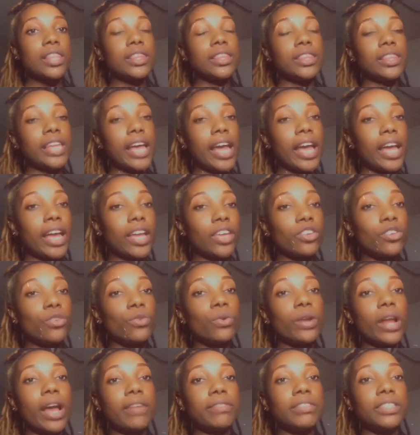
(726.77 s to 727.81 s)
that you would
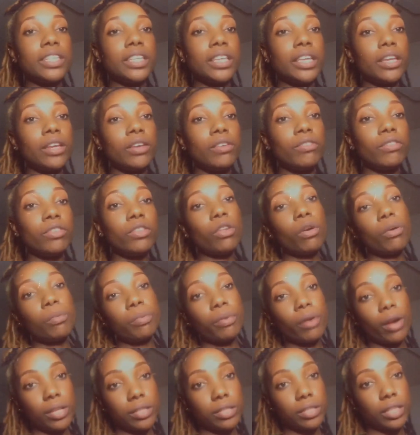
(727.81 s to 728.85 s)
have to give low
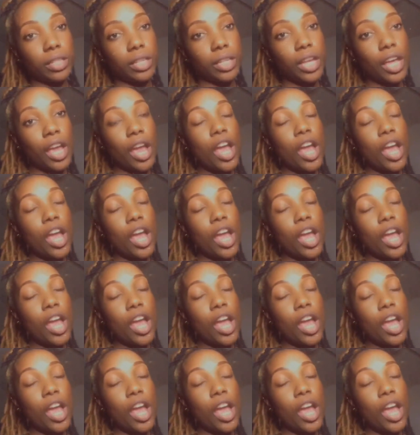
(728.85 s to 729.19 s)
porosity.